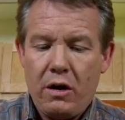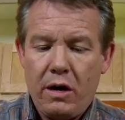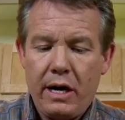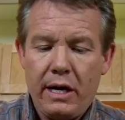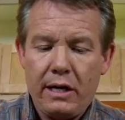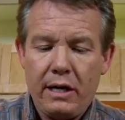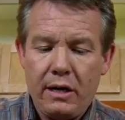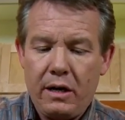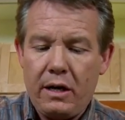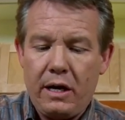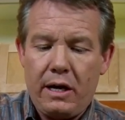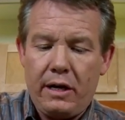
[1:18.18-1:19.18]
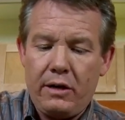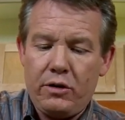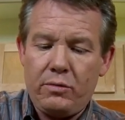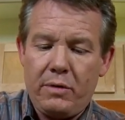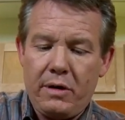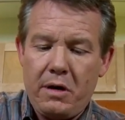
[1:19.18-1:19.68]
All right, Ah,
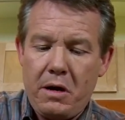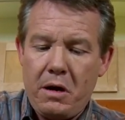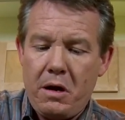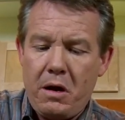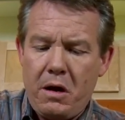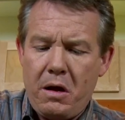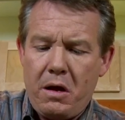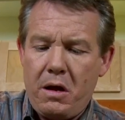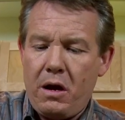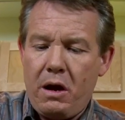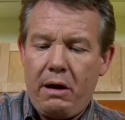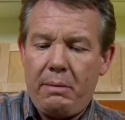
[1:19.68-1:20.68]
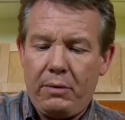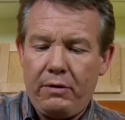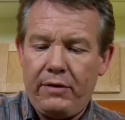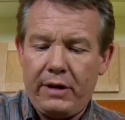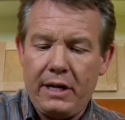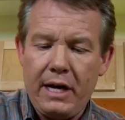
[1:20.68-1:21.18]
here's one. All right,
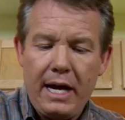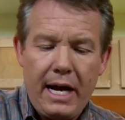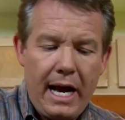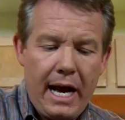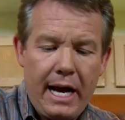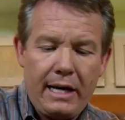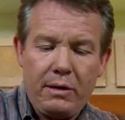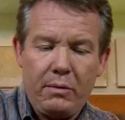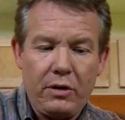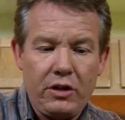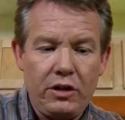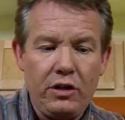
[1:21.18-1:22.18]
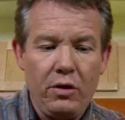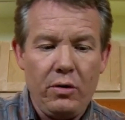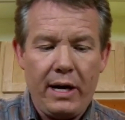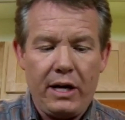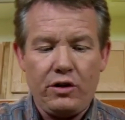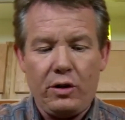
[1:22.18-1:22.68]
perfect. And what you
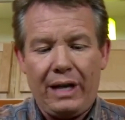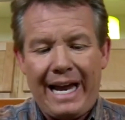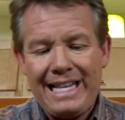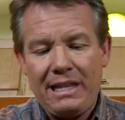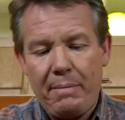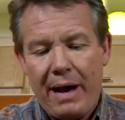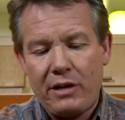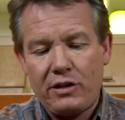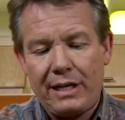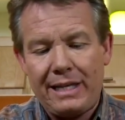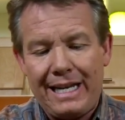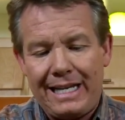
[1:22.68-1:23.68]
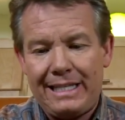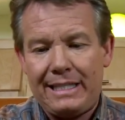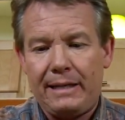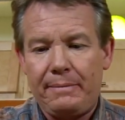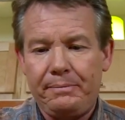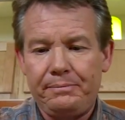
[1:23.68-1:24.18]
do is you light the match like
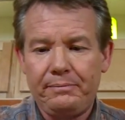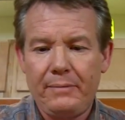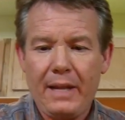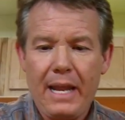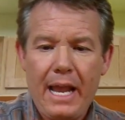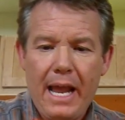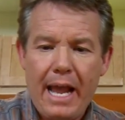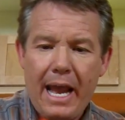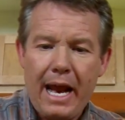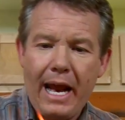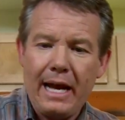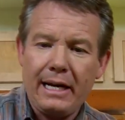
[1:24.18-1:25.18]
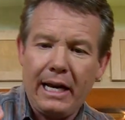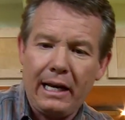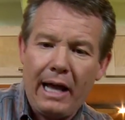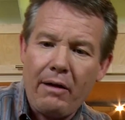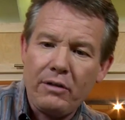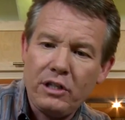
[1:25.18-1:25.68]
this and
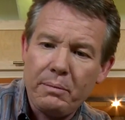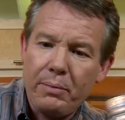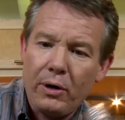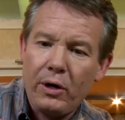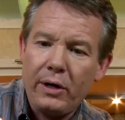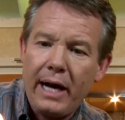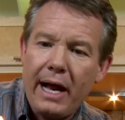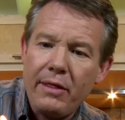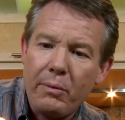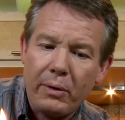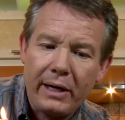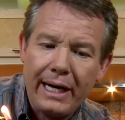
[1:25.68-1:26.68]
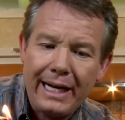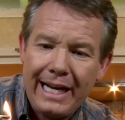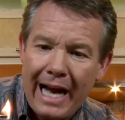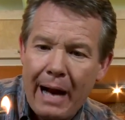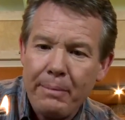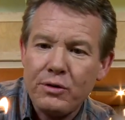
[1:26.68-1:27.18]
allow it to burn, and then we're gonna
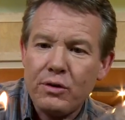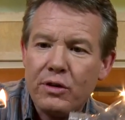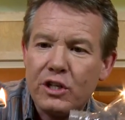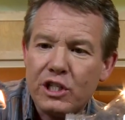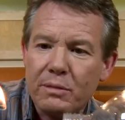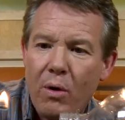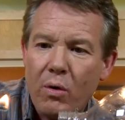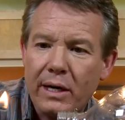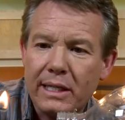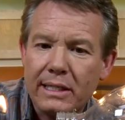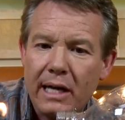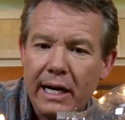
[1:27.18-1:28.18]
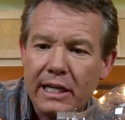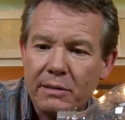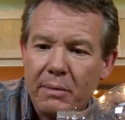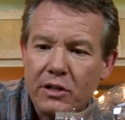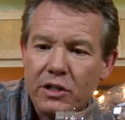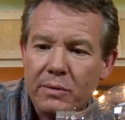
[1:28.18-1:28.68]
capture the smoke inside
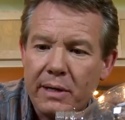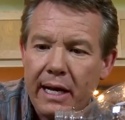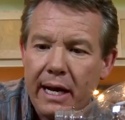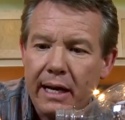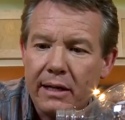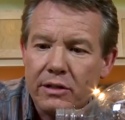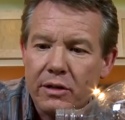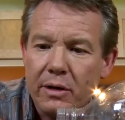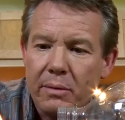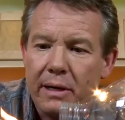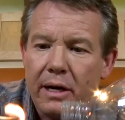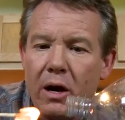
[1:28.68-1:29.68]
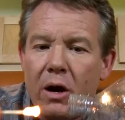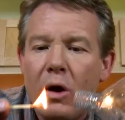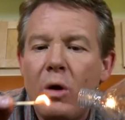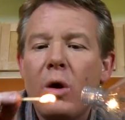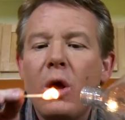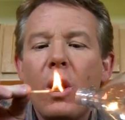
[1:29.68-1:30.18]
as much as we can. So here we
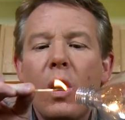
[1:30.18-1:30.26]
go.